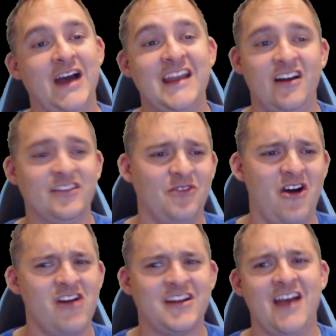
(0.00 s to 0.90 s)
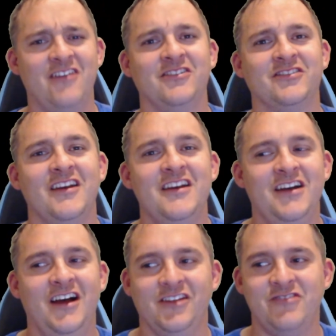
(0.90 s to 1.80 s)
And it also hard counters
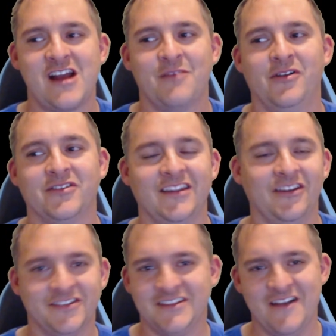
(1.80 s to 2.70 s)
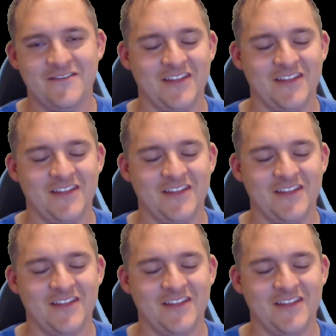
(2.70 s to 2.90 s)
Dragapult's little stuff,